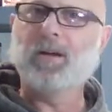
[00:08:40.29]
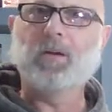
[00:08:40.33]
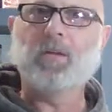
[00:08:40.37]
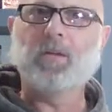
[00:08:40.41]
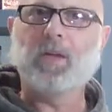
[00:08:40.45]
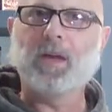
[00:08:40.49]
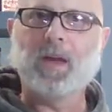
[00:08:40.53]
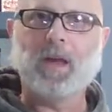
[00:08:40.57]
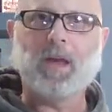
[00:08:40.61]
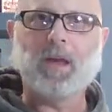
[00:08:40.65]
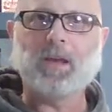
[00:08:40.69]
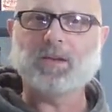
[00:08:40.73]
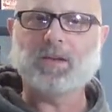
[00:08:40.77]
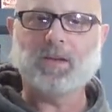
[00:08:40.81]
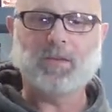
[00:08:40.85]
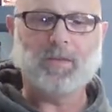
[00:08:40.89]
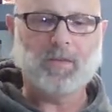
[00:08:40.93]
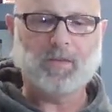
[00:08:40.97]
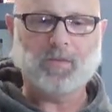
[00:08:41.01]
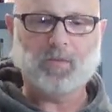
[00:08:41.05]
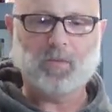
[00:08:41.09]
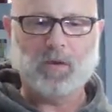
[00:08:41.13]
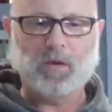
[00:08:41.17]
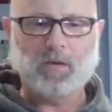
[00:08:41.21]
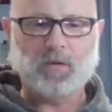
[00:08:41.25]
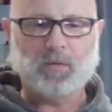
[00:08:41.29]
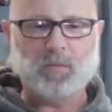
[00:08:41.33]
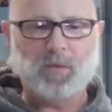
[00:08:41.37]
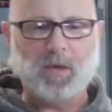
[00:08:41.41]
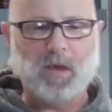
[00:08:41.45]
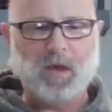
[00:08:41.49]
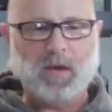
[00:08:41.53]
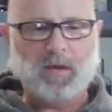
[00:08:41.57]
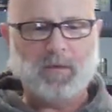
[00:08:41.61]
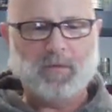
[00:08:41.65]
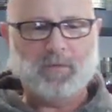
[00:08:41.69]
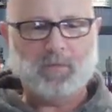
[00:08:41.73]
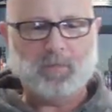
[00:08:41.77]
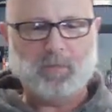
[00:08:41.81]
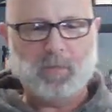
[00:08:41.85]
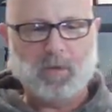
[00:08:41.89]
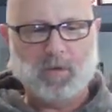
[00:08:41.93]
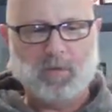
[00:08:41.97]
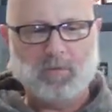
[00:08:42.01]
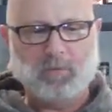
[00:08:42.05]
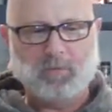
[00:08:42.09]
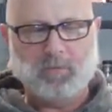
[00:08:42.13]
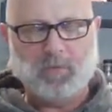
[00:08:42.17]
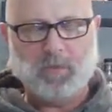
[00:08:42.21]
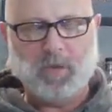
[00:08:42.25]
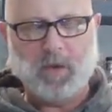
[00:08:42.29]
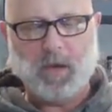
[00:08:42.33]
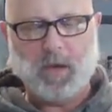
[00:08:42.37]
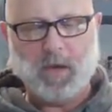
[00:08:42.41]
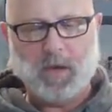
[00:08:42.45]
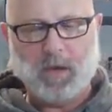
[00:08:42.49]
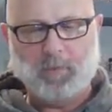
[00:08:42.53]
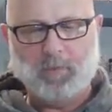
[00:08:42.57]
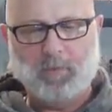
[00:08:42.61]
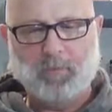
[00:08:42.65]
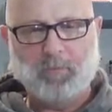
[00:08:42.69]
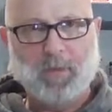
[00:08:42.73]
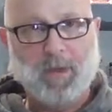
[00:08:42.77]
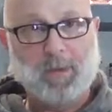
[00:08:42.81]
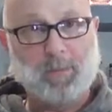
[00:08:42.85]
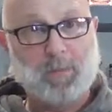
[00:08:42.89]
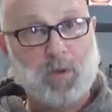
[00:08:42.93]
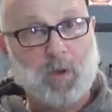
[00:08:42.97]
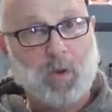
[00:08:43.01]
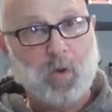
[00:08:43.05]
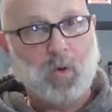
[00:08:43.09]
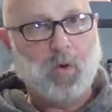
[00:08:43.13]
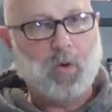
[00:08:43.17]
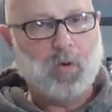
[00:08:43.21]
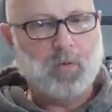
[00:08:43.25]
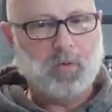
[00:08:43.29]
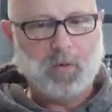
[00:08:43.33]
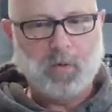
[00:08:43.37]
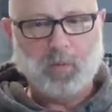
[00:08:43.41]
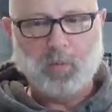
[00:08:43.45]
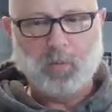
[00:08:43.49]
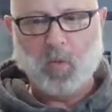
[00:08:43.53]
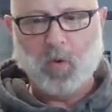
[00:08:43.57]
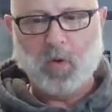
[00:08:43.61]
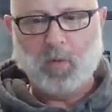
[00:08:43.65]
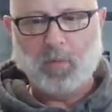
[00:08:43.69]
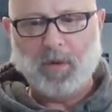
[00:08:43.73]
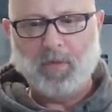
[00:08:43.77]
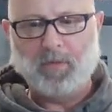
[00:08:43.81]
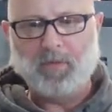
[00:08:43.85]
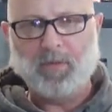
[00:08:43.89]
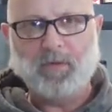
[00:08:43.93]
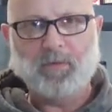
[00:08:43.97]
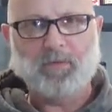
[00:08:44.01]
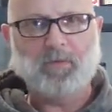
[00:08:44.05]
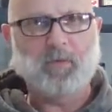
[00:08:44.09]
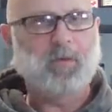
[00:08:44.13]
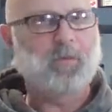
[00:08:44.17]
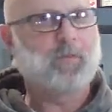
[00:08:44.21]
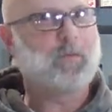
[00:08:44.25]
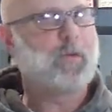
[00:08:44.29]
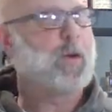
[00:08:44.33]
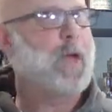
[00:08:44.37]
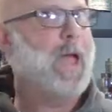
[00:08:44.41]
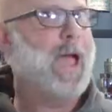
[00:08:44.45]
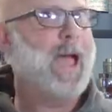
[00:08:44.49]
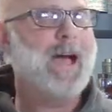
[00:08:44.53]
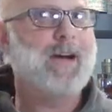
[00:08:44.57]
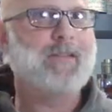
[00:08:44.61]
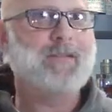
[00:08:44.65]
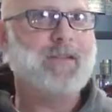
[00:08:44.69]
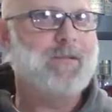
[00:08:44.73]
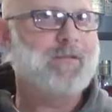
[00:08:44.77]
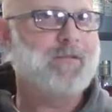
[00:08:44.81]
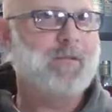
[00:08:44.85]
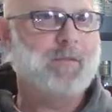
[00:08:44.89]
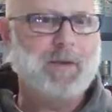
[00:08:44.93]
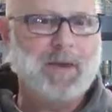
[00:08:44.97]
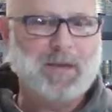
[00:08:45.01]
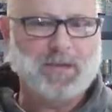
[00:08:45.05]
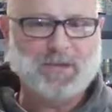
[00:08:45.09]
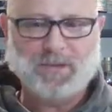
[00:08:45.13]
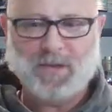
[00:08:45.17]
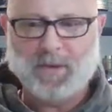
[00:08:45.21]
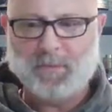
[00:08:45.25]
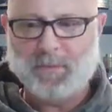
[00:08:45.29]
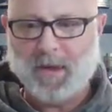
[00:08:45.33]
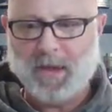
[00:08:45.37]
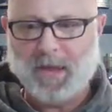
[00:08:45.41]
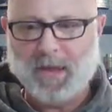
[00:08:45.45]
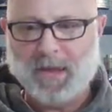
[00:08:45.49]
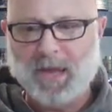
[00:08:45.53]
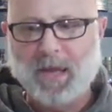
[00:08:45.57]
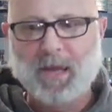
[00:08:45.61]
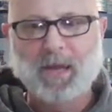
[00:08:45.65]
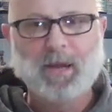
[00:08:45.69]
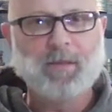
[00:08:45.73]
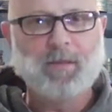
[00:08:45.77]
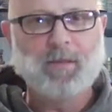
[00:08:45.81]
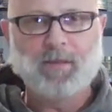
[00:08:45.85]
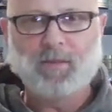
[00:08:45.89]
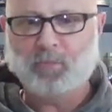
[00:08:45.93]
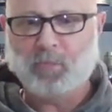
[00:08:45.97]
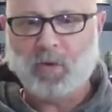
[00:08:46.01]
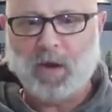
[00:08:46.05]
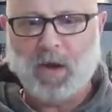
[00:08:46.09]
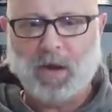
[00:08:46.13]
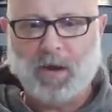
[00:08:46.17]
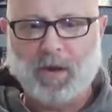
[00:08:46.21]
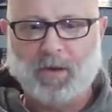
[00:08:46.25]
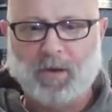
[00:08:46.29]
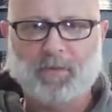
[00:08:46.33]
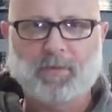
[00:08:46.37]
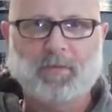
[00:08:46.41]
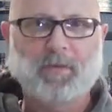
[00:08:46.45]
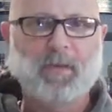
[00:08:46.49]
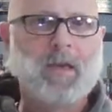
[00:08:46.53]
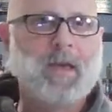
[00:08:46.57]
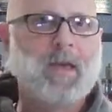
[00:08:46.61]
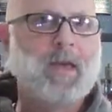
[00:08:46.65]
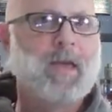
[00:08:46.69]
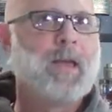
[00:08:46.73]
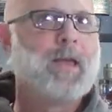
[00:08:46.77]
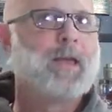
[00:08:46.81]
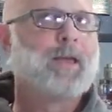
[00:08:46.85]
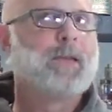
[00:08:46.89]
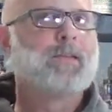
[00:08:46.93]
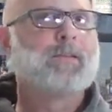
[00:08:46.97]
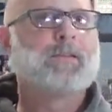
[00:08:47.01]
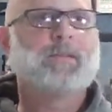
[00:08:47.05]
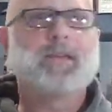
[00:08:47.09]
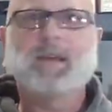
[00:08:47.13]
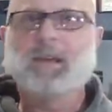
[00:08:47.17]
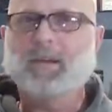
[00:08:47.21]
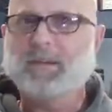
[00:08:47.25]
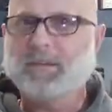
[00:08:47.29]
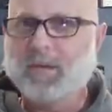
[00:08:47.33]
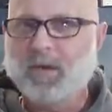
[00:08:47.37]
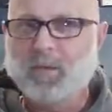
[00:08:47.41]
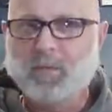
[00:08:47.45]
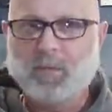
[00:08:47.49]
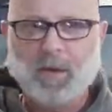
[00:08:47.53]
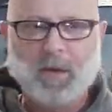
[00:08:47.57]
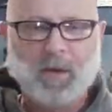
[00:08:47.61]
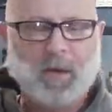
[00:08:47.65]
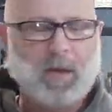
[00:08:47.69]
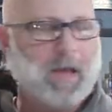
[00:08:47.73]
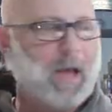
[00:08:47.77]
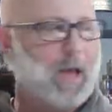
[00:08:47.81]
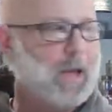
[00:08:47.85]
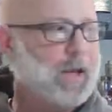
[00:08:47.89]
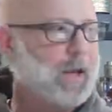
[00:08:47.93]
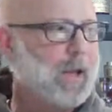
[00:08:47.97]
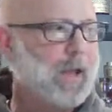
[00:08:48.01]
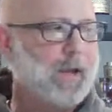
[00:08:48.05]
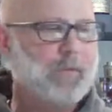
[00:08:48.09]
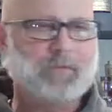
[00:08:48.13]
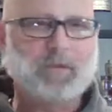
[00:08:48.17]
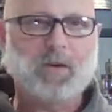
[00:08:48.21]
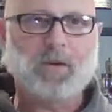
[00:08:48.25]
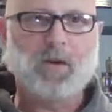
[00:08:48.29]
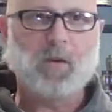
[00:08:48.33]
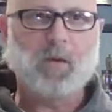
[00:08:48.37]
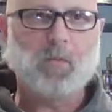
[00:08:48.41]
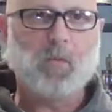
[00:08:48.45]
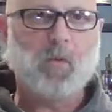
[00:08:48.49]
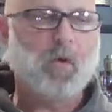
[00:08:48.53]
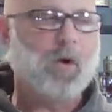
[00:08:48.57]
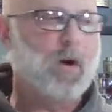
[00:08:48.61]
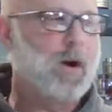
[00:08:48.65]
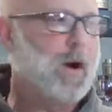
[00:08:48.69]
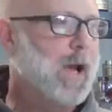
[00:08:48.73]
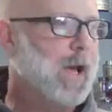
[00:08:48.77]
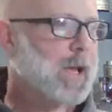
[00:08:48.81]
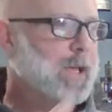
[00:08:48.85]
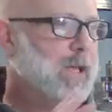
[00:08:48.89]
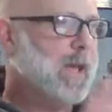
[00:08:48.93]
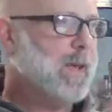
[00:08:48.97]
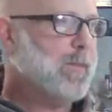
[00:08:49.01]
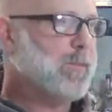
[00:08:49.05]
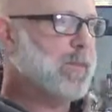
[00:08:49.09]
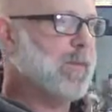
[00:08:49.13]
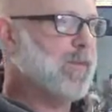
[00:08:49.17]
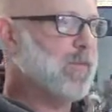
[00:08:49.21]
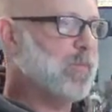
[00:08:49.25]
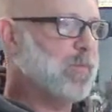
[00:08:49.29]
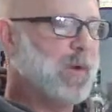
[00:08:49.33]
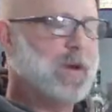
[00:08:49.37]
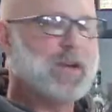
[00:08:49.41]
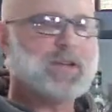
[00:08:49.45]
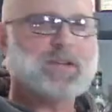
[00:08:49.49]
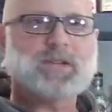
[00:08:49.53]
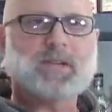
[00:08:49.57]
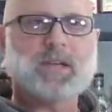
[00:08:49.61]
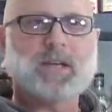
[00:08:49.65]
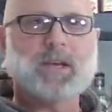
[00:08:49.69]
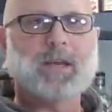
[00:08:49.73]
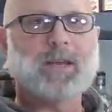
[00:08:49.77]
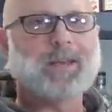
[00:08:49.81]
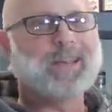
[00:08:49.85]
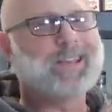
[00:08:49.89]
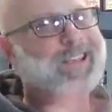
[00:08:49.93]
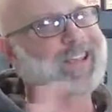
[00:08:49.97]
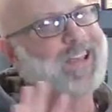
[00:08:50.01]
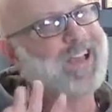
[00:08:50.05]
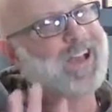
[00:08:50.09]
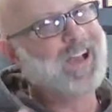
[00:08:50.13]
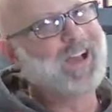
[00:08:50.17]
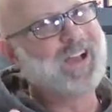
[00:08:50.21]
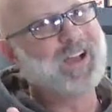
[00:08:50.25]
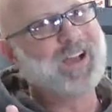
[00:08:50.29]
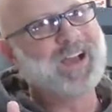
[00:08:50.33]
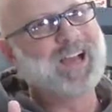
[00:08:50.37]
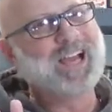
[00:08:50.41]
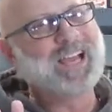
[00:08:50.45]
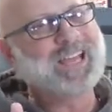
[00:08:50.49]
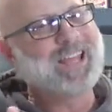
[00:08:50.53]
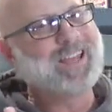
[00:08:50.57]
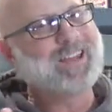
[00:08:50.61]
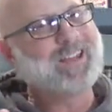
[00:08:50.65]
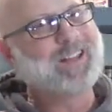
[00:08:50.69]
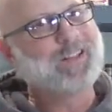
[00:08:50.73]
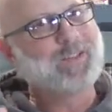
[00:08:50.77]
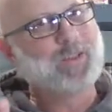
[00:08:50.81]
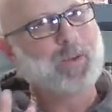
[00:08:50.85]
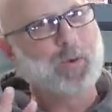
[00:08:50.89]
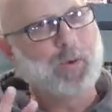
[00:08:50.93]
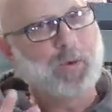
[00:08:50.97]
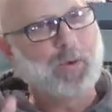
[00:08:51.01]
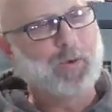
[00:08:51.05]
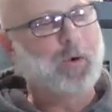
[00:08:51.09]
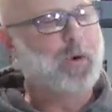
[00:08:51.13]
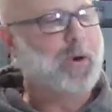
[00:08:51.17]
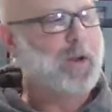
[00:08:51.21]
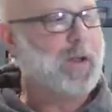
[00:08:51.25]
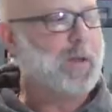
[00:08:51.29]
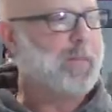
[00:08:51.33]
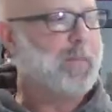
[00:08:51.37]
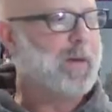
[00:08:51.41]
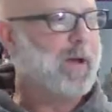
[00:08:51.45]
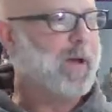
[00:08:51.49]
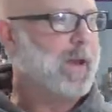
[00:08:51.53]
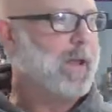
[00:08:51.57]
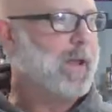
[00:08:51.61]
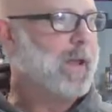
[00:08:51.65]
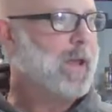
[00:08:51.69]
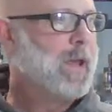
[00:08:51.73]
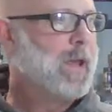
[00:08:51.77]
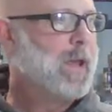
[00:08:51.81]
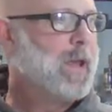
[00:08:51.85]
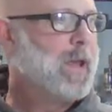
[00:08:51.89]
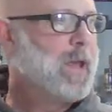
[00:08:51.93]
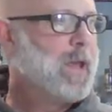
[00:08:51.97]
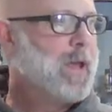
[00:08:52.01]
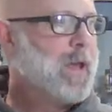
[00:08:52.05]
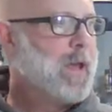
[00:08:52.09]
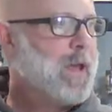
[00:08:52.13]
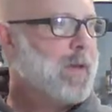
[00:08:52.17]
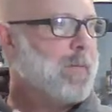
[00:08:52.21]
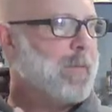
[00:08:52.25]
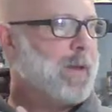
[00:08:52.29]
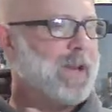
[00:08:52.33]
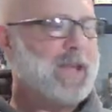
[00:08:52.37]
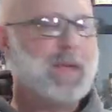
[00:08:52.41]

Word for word: I don't know the age on this one to be honest, but um, maybe you all know more about this. So if you have information about any of these products, send it to me. I'd love to know more. I keep a spreadsheet. Yeah, I get a little nerdy about it.